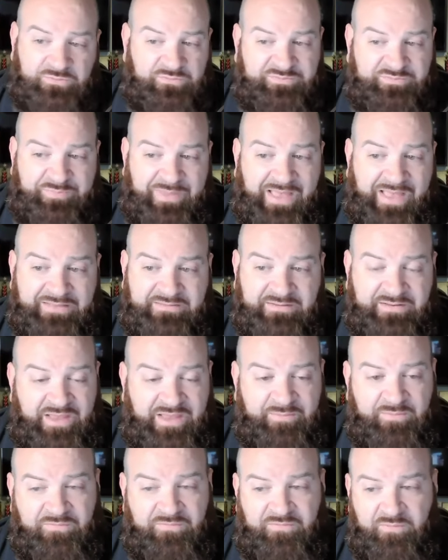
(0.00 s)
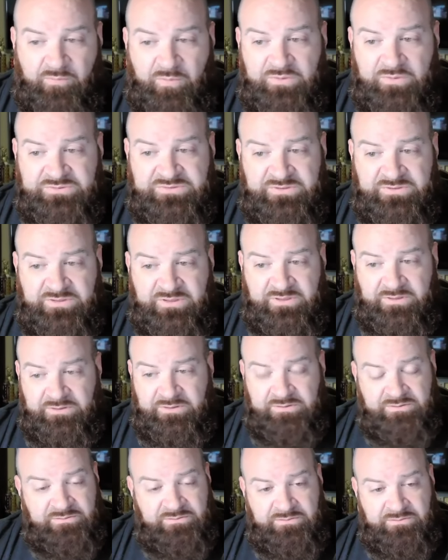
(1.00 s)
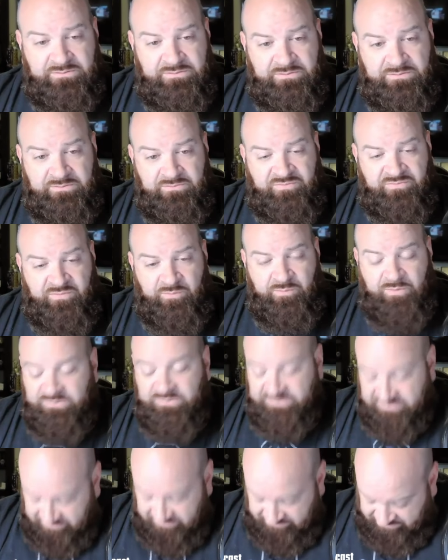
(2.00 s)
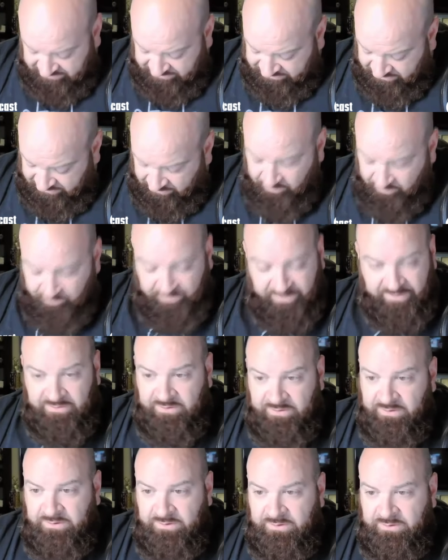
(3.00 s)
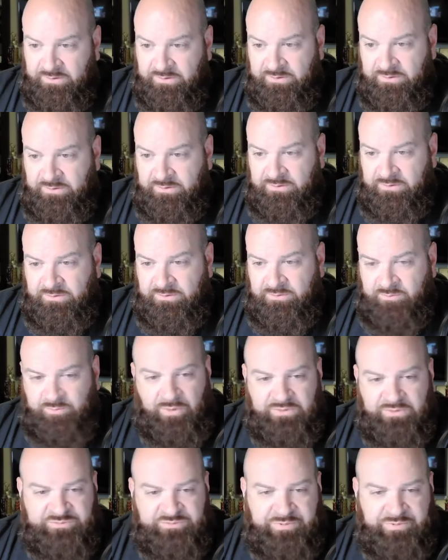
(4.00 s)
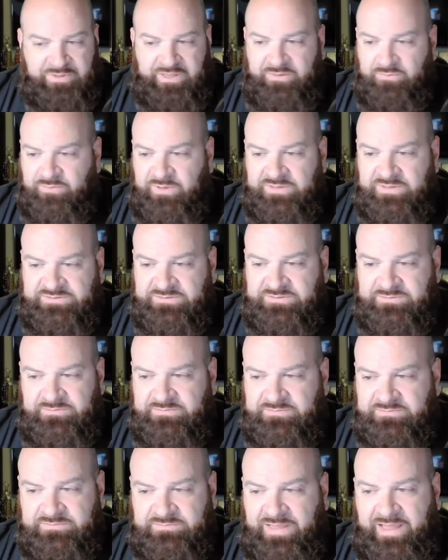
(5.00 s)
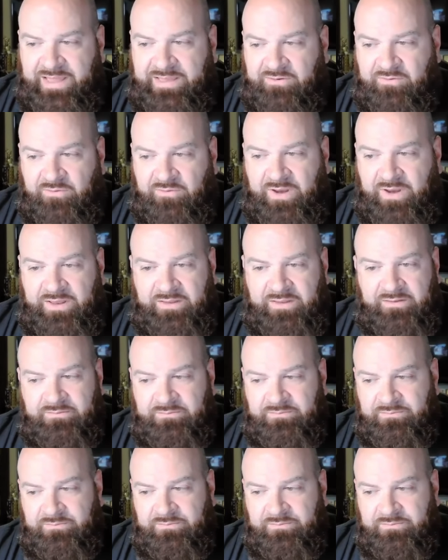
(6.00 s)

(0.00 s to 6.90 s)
Stewart was bad today, but for most of the tournament, post play wasn't that great.